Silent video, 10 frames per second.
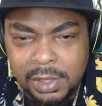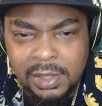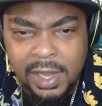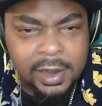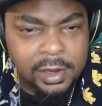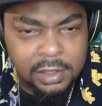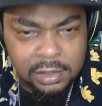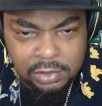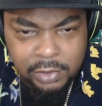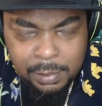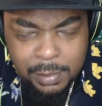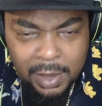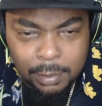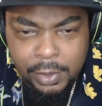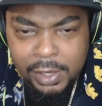It's hair, it's straight
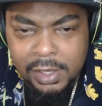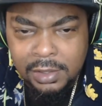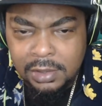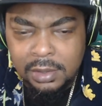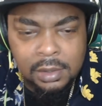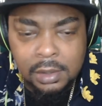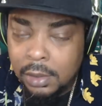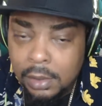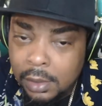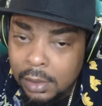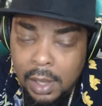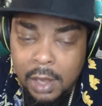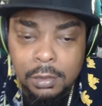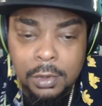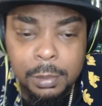back braids. I
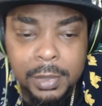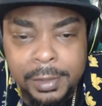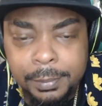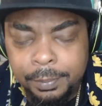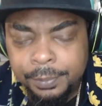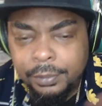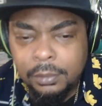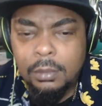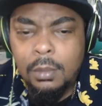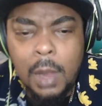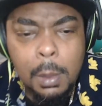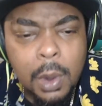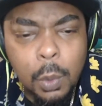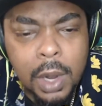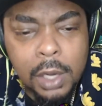don't know, man.
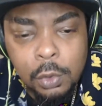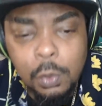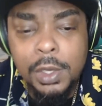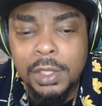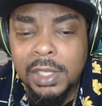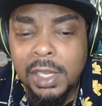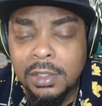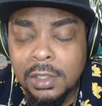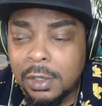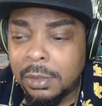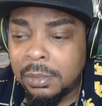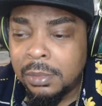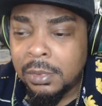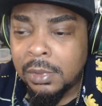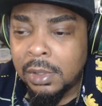But what I do want to say is, y'all
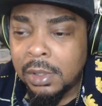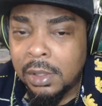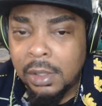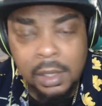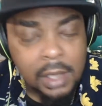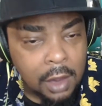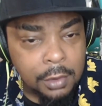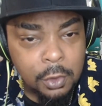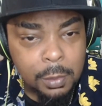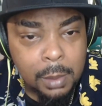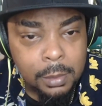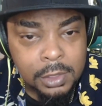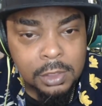don't know about Melissa